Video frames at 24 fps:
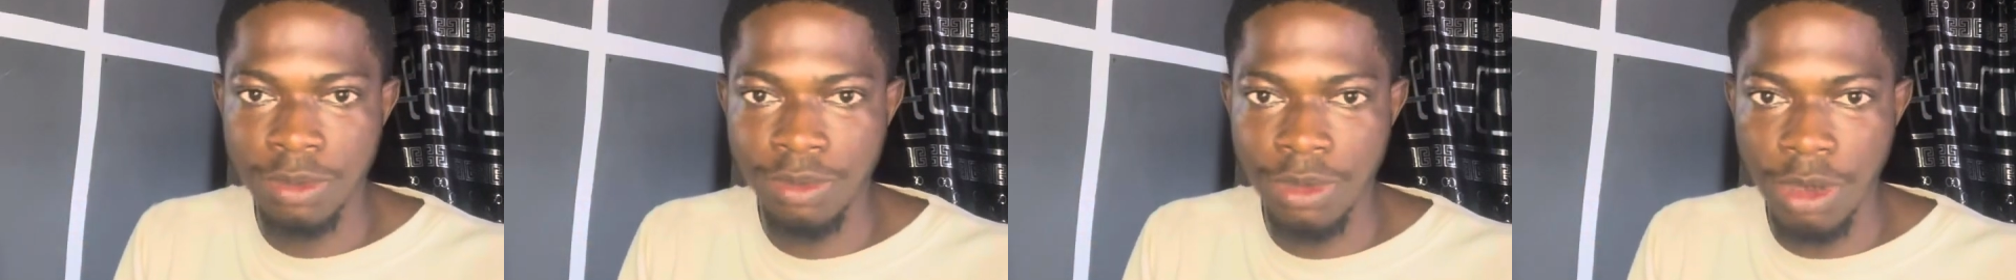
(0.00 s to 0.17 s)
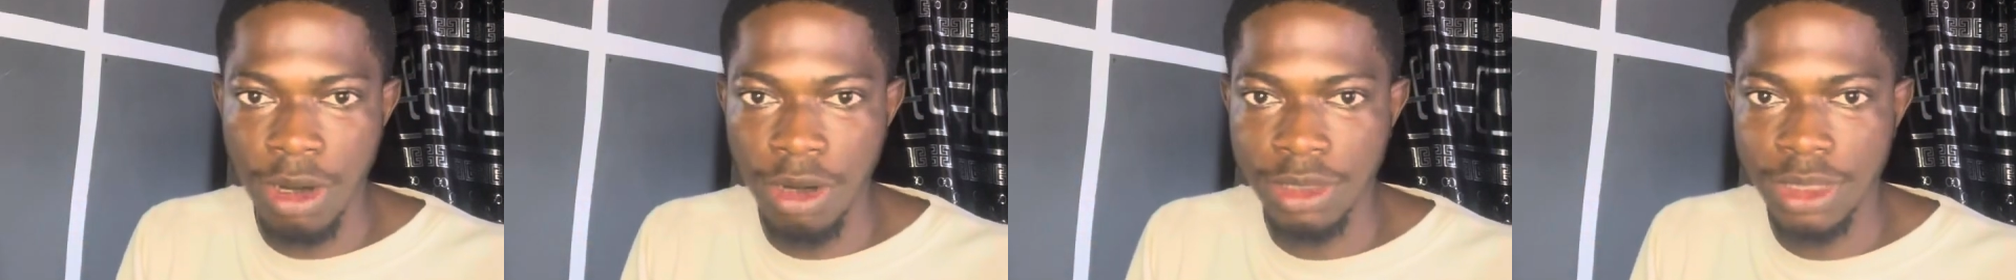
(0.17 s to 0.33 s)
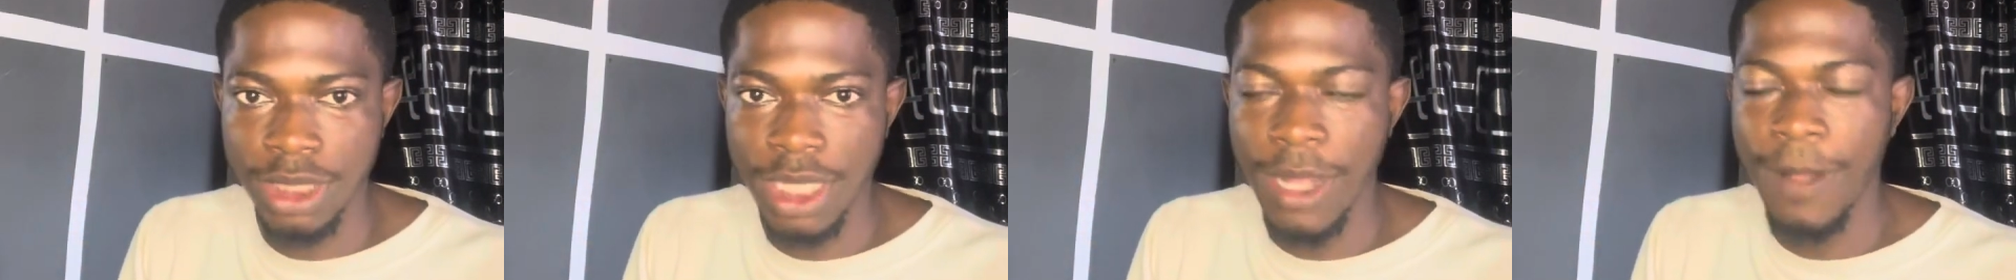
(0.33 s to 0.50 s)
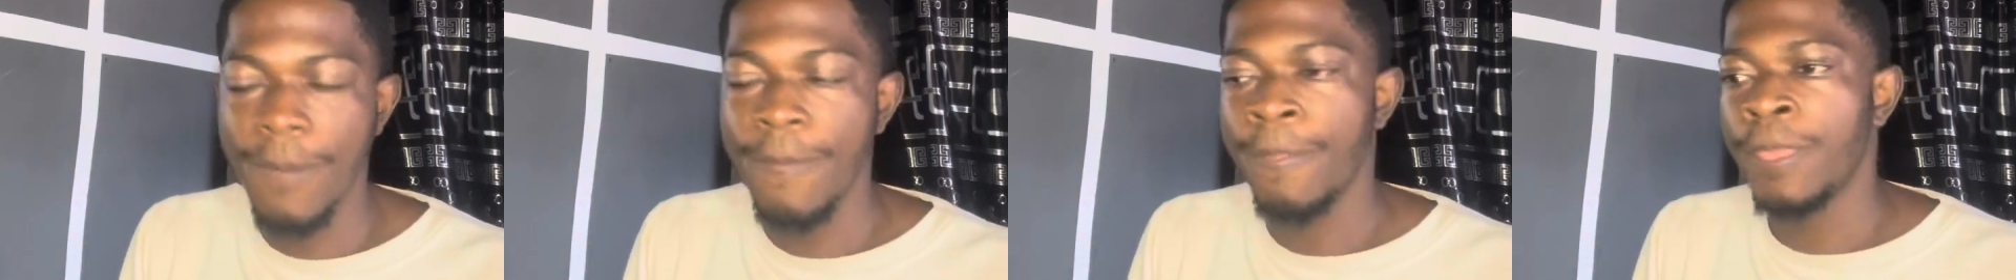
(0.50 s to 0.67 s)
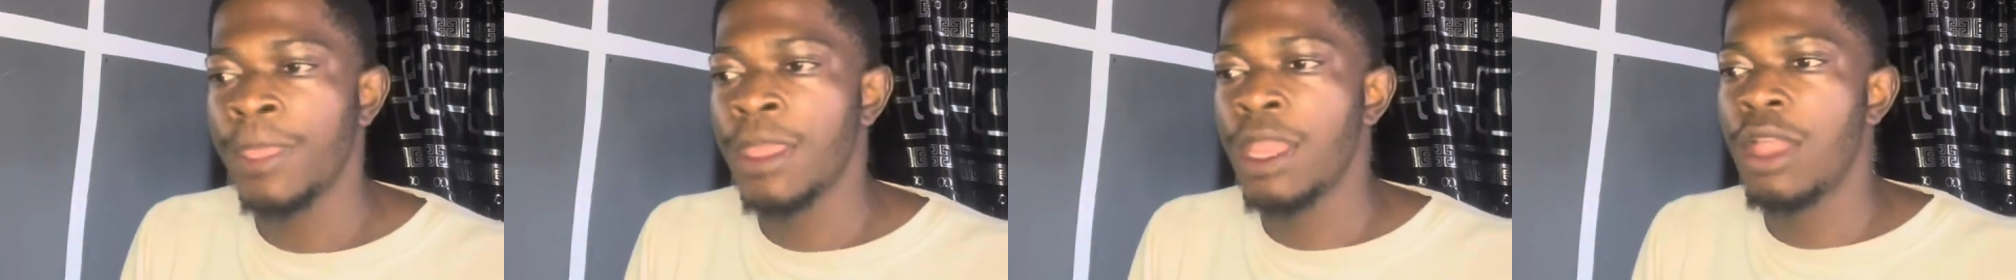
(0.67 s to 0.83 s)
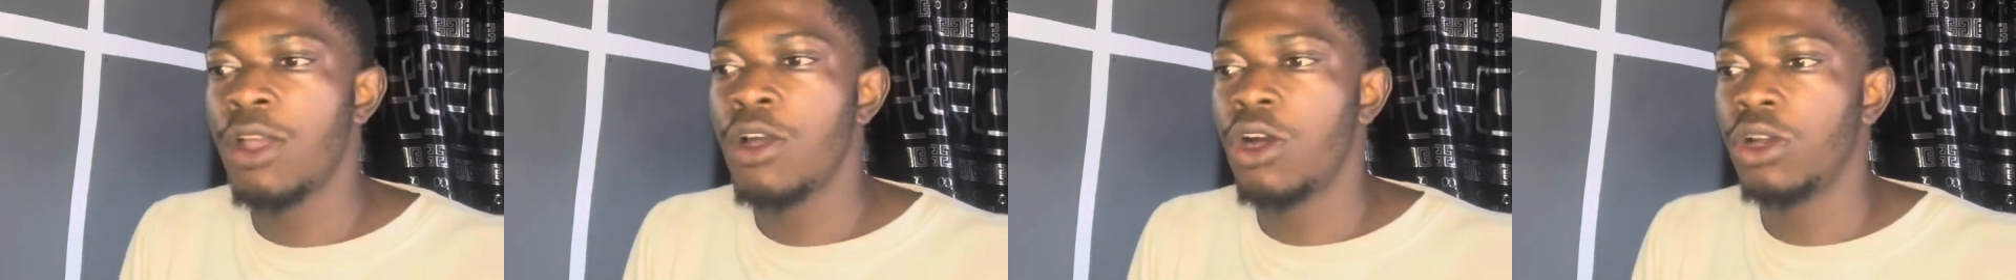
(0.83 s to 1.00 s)
browser,
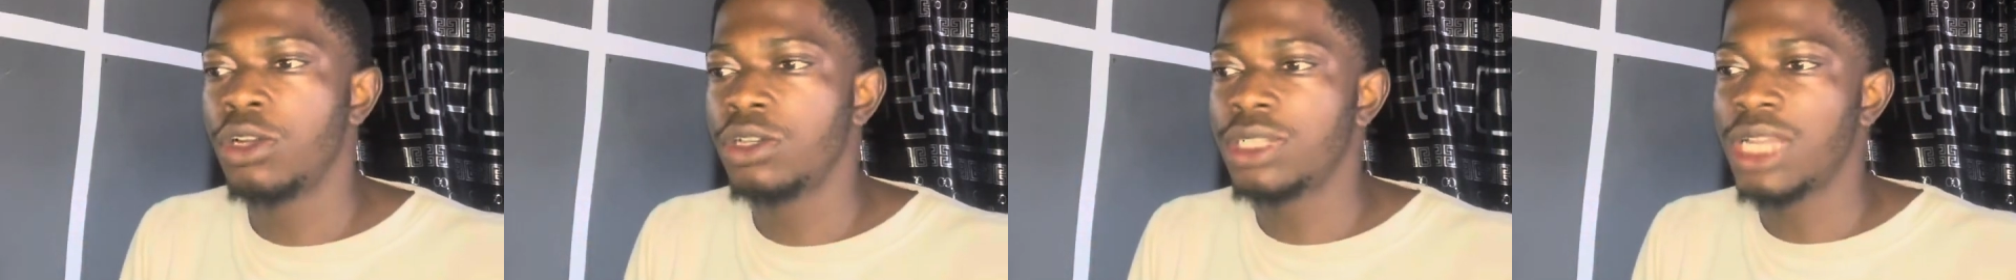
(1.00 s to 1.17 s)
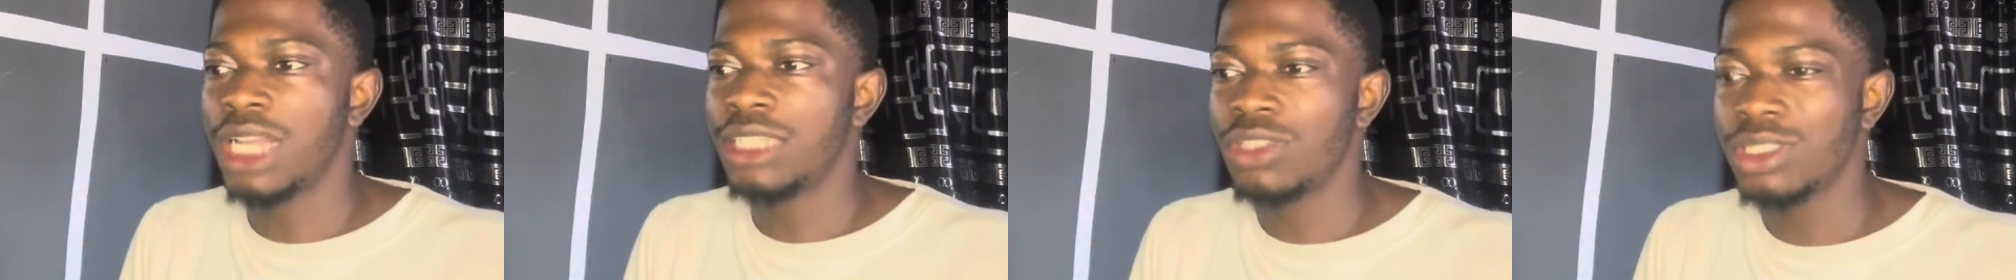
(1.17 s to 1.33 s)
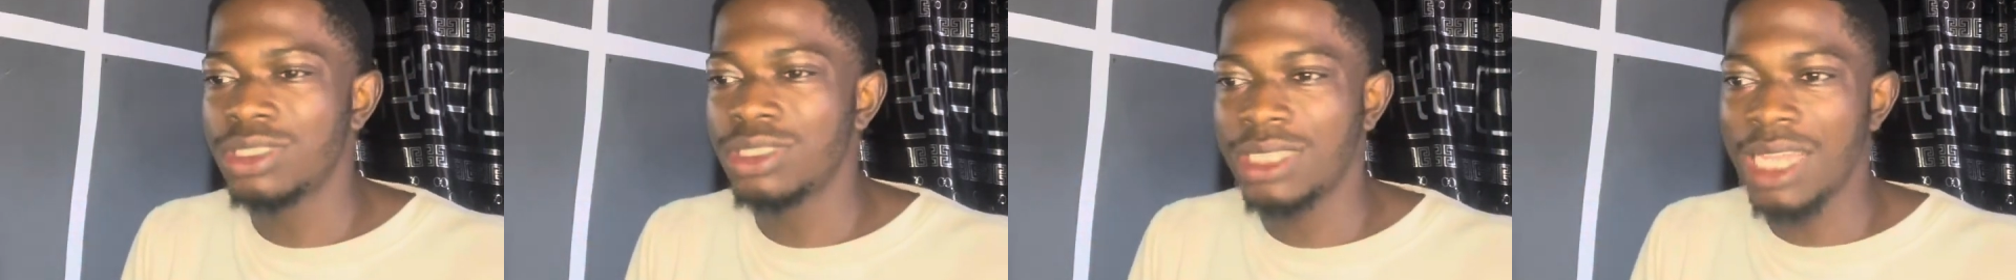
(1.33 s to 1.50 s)
or you can just